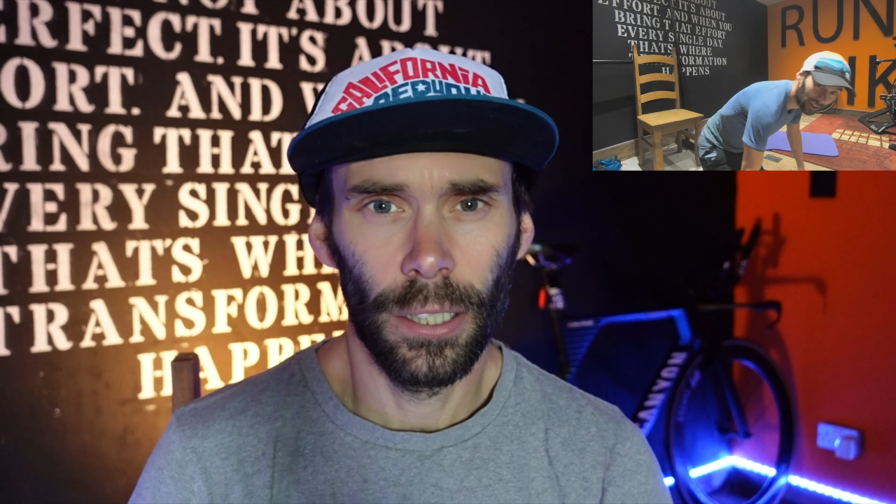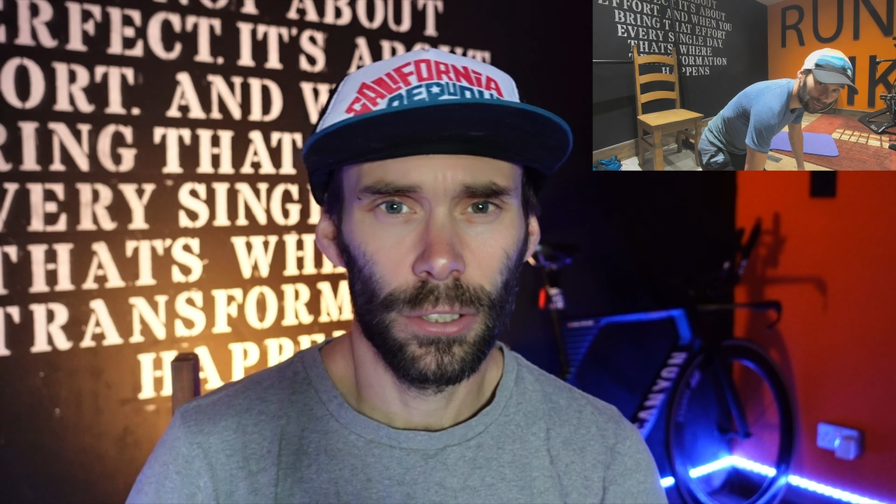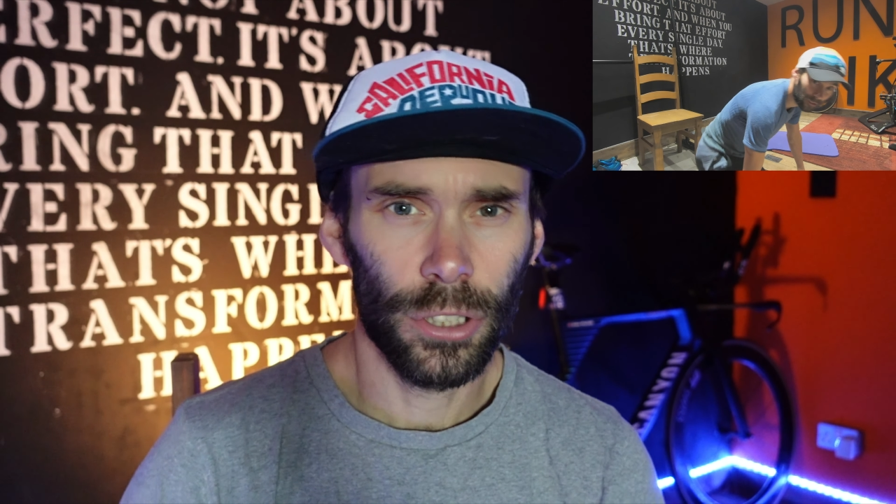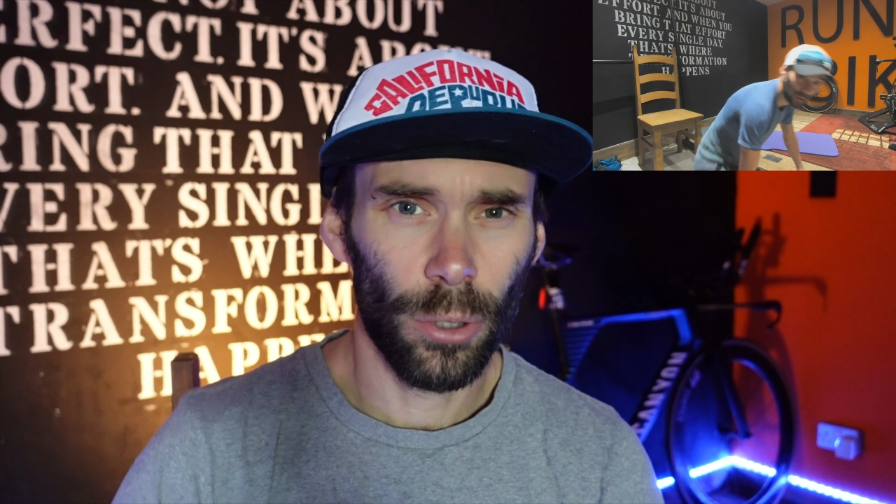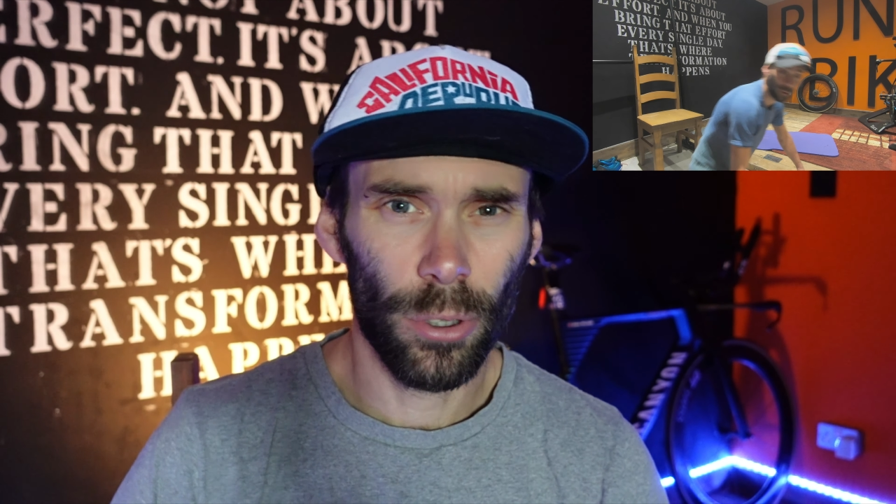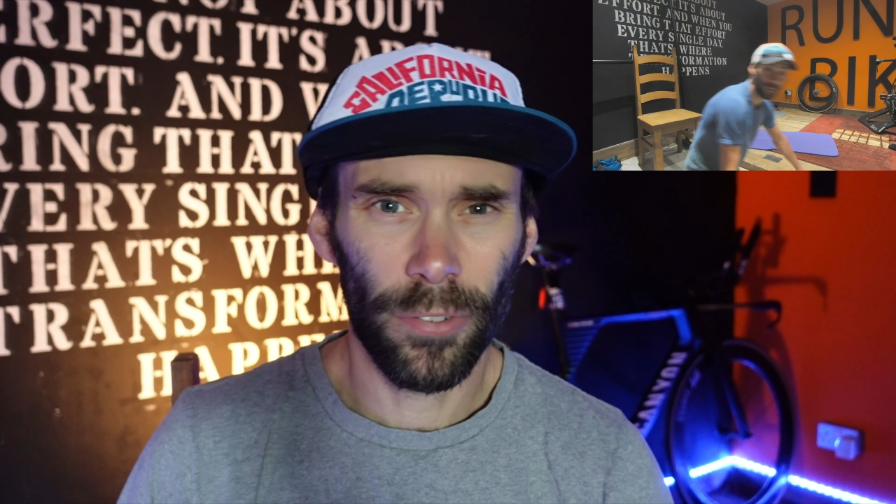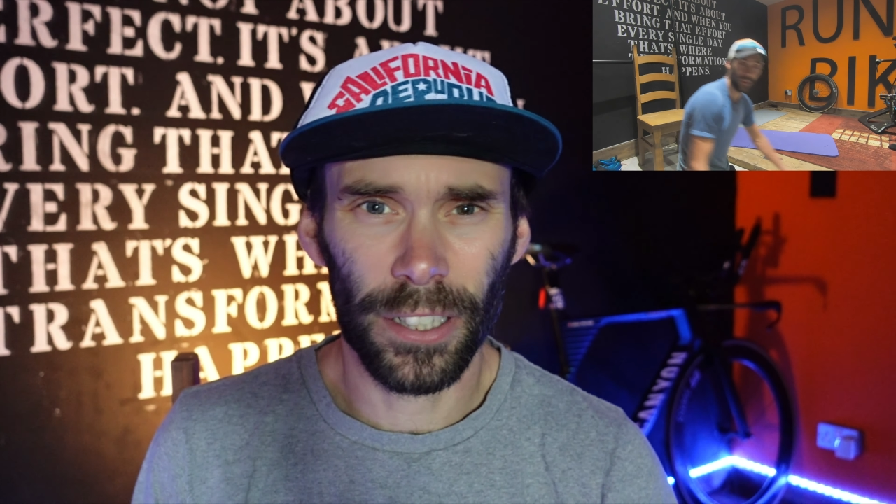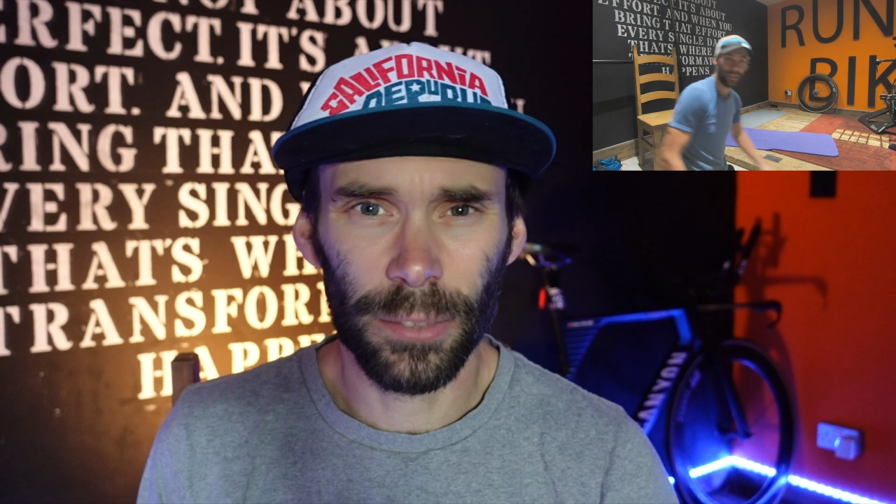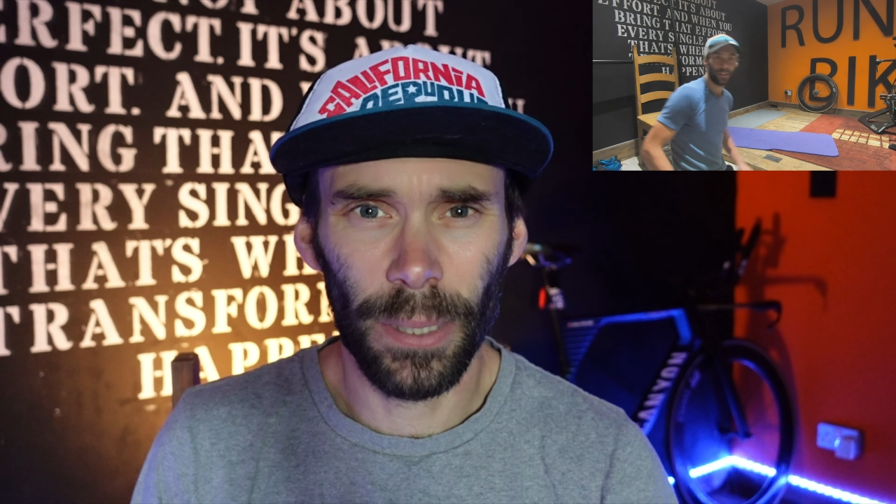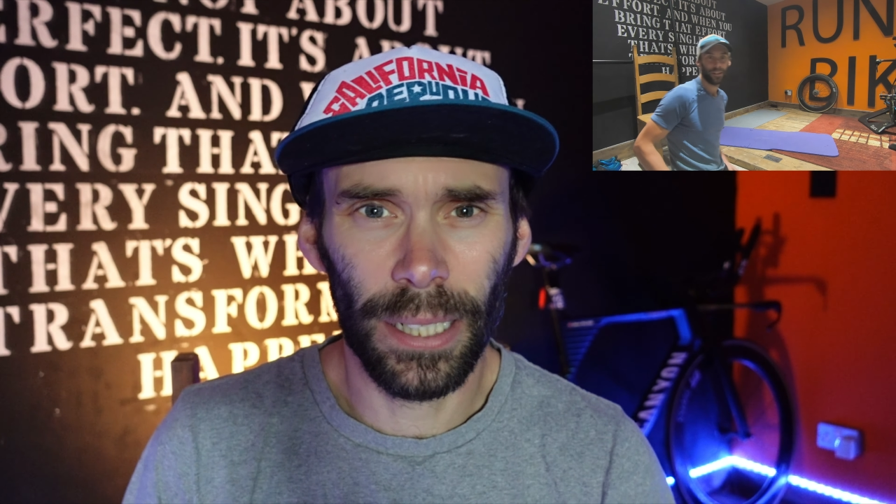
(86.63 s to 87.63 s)
shoulder
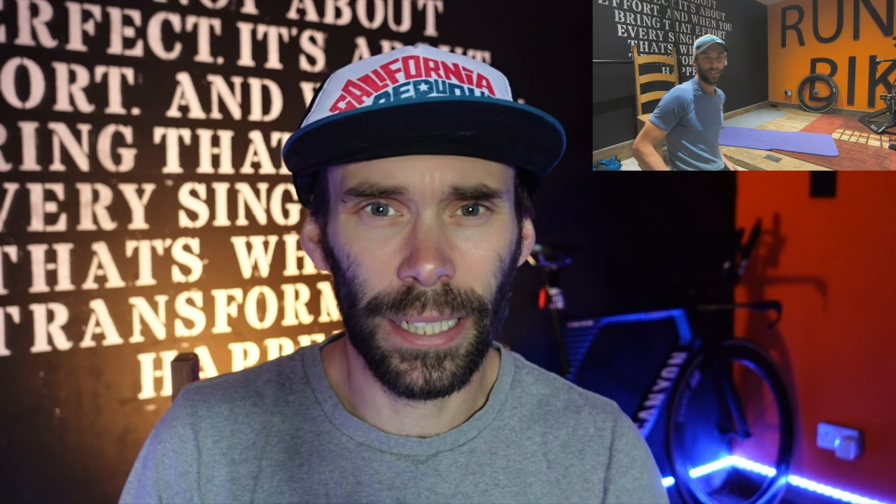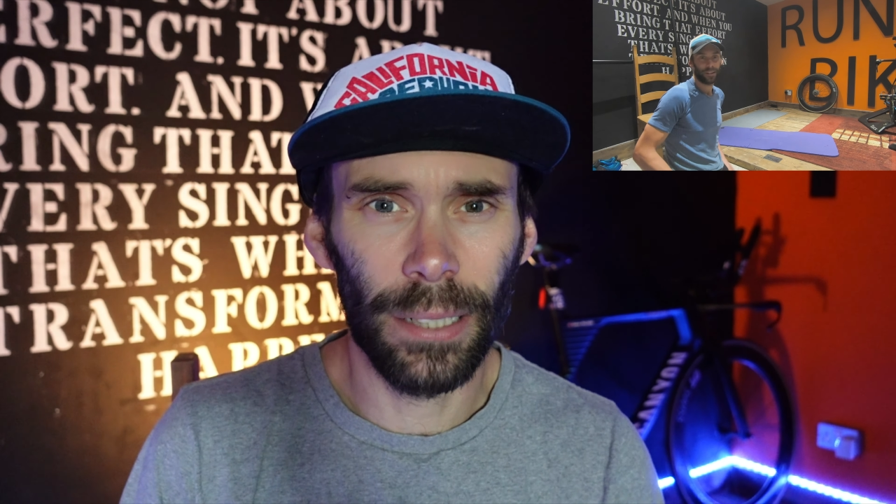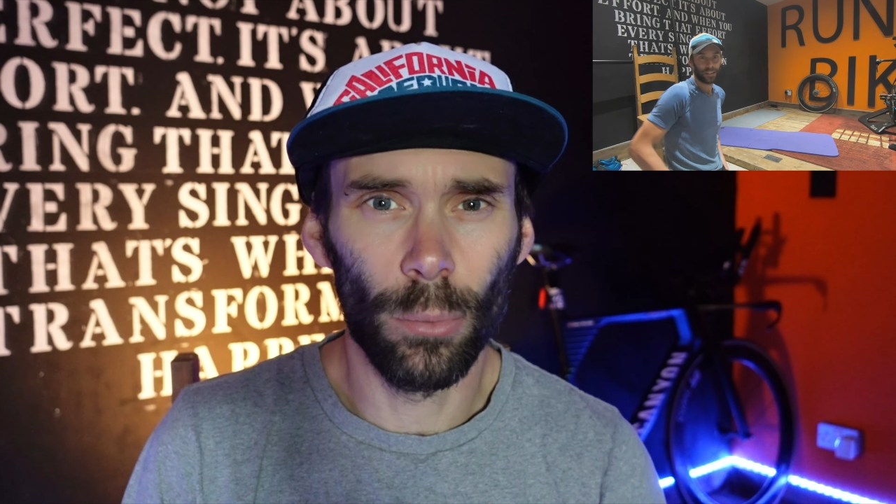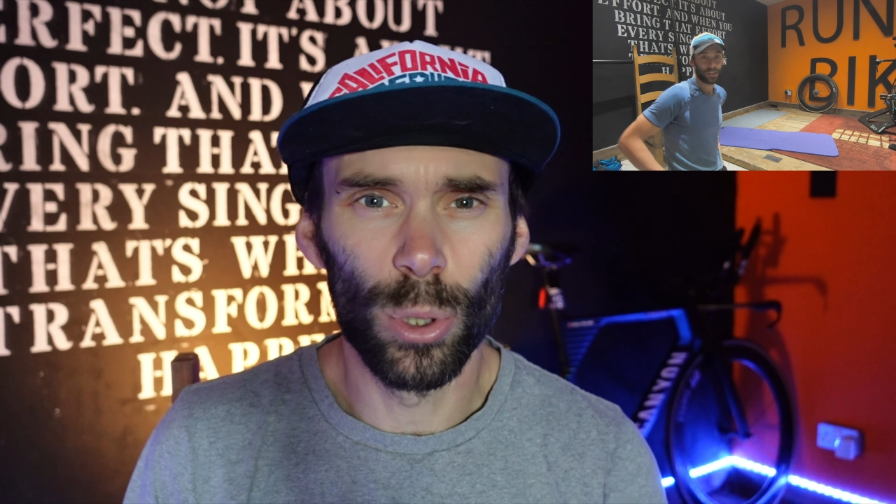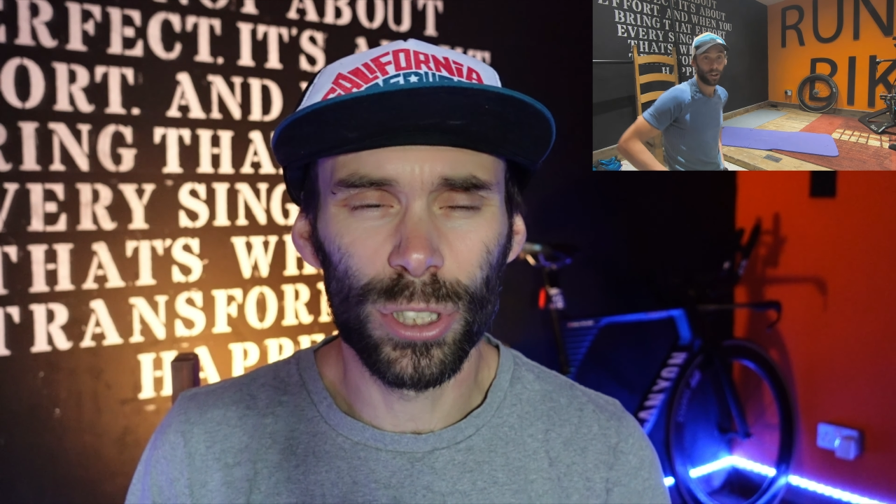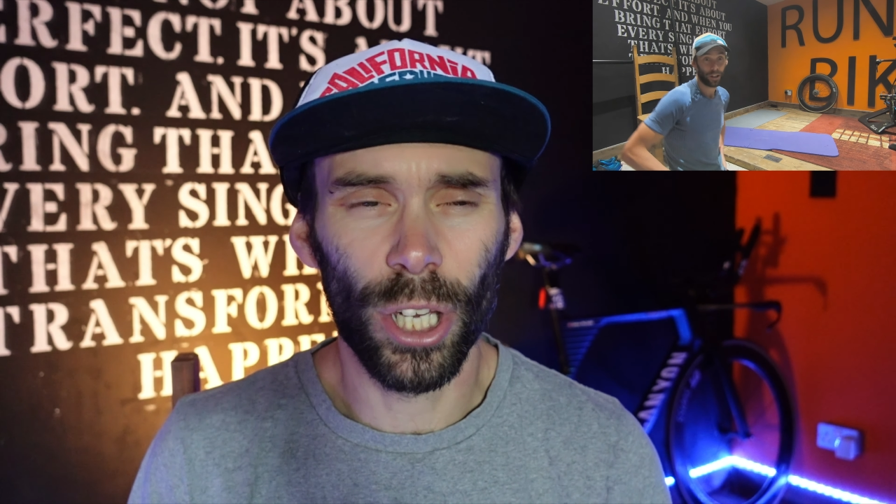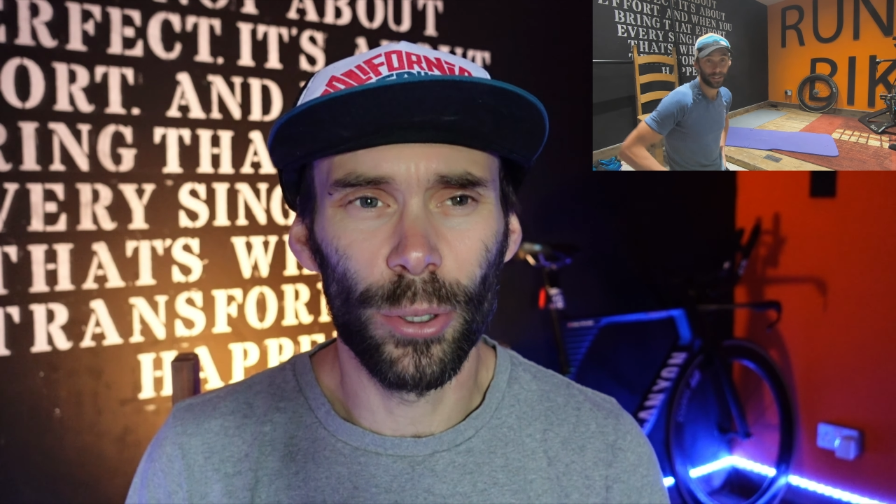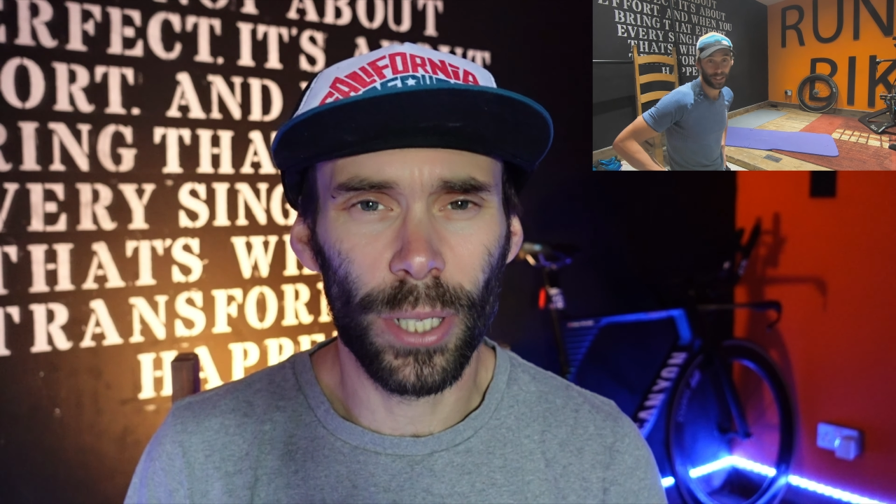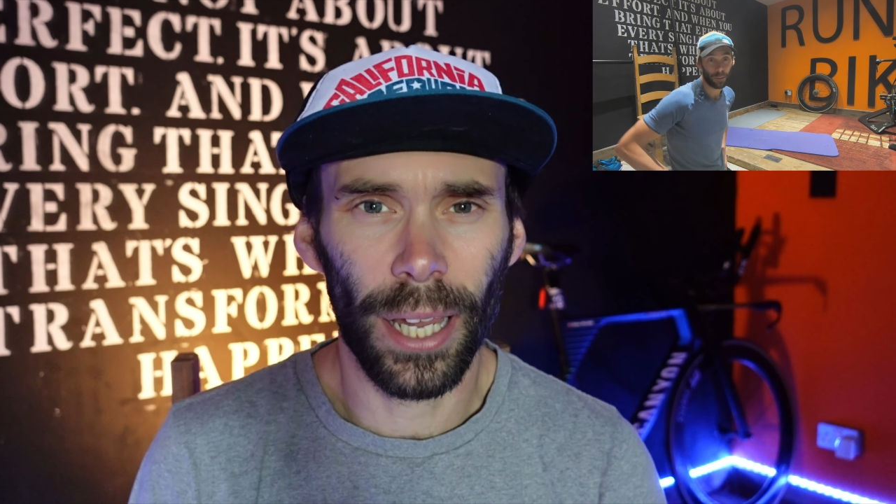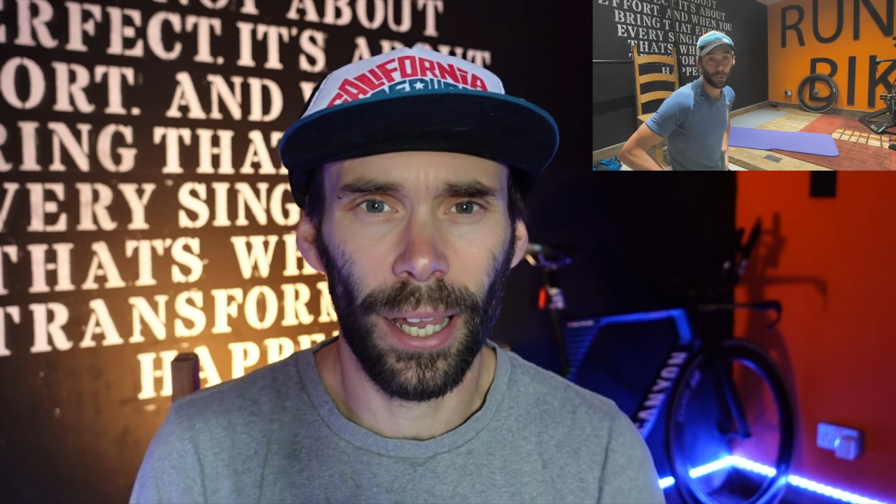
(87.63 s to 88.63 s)
flexibility was
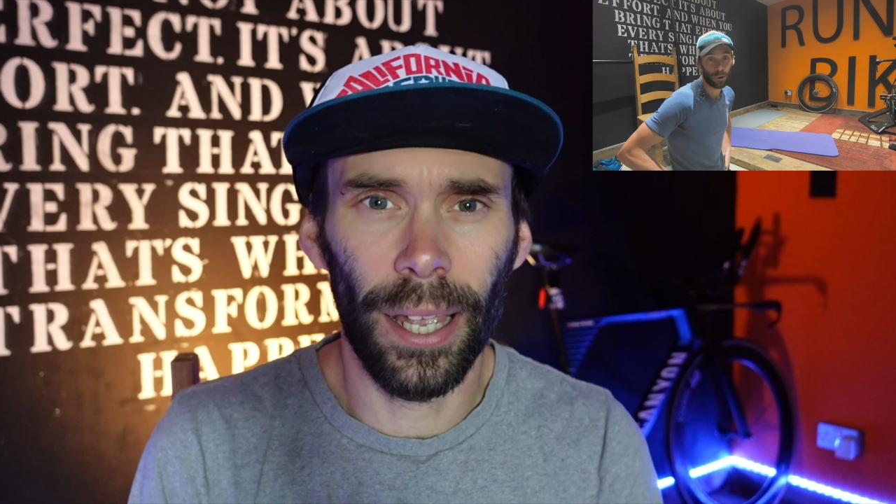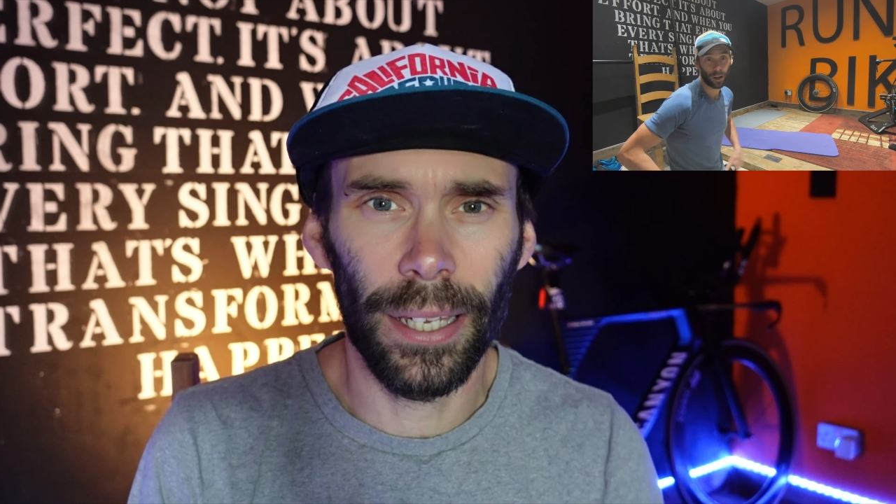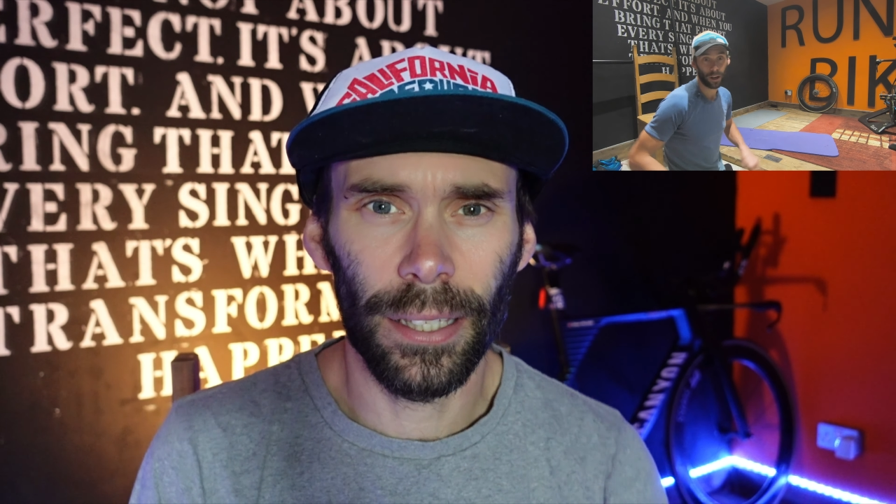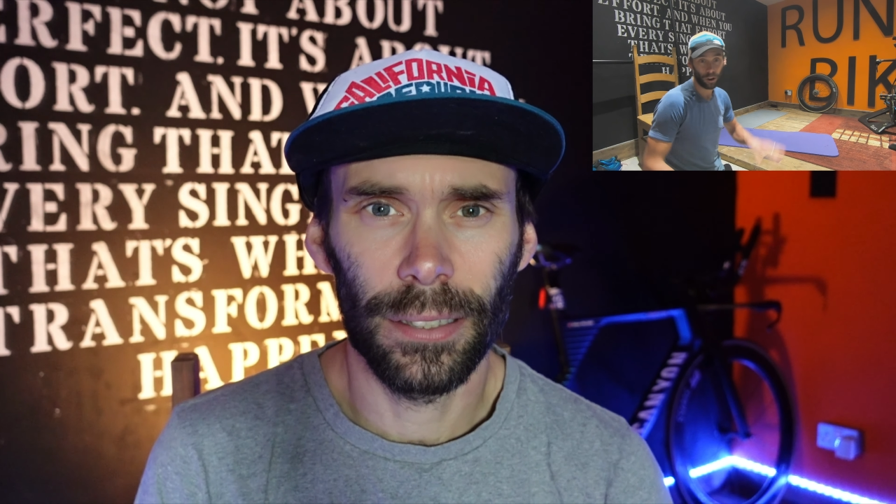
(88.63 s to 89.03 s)
okay.